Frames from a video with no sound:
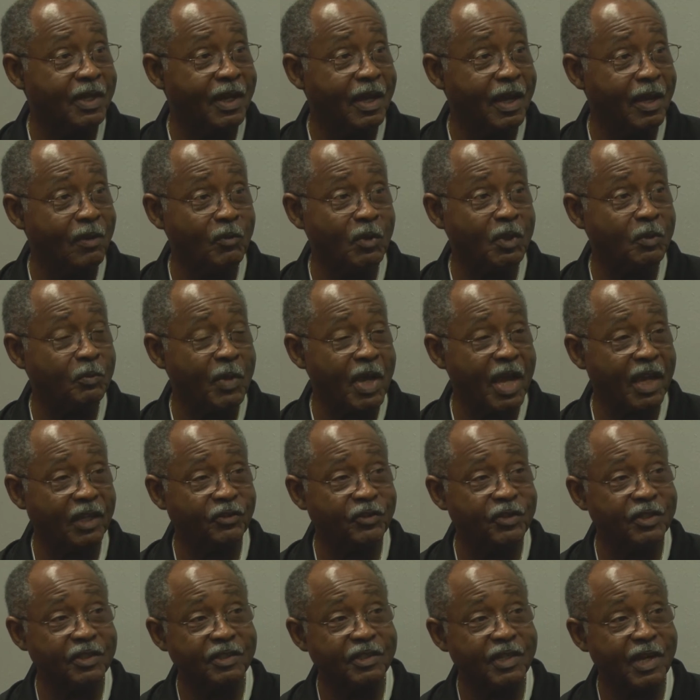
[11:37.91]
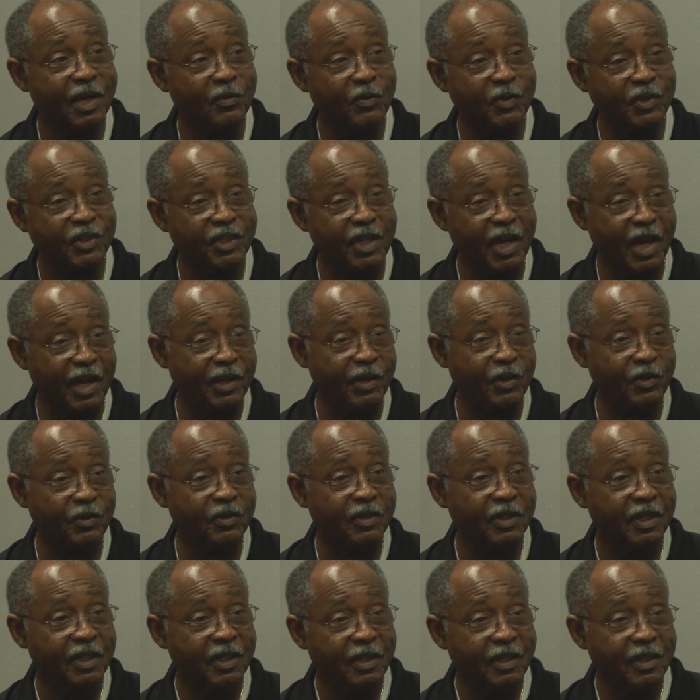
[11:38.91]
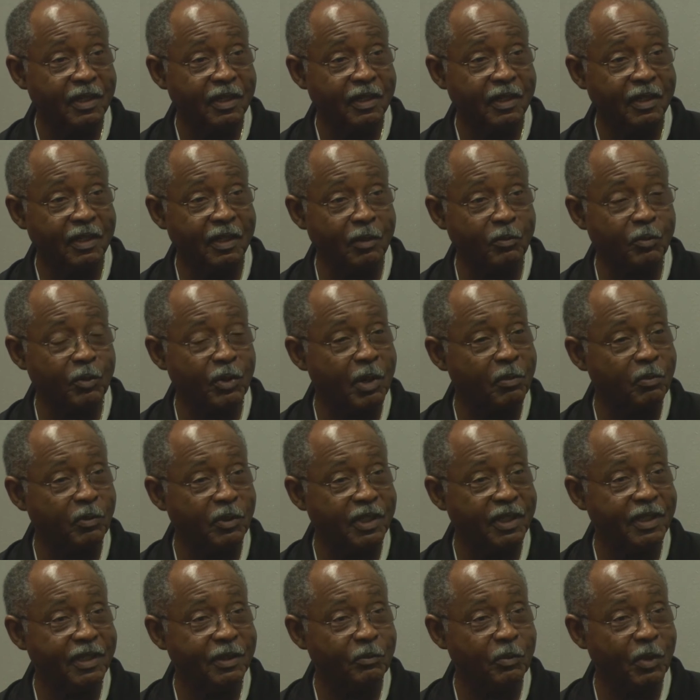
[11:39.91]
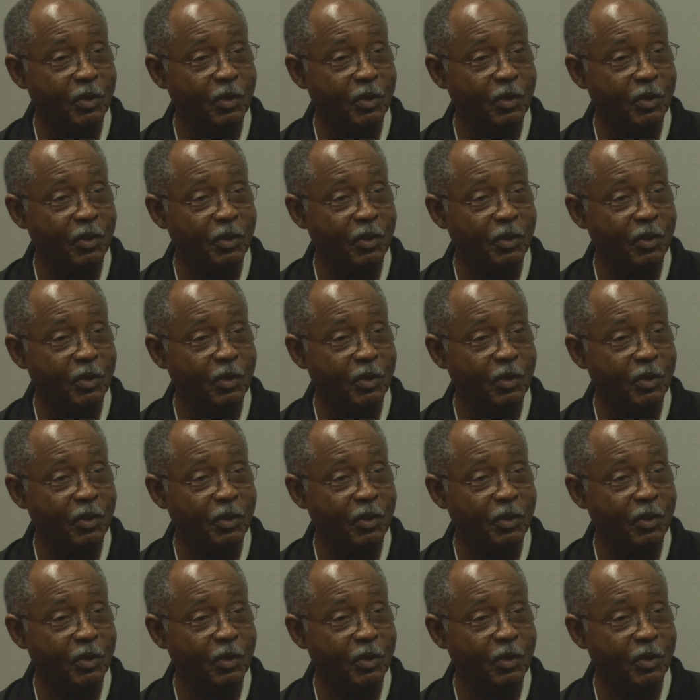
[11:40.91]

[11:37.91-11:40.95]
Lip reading: I haven't been back since abruptly.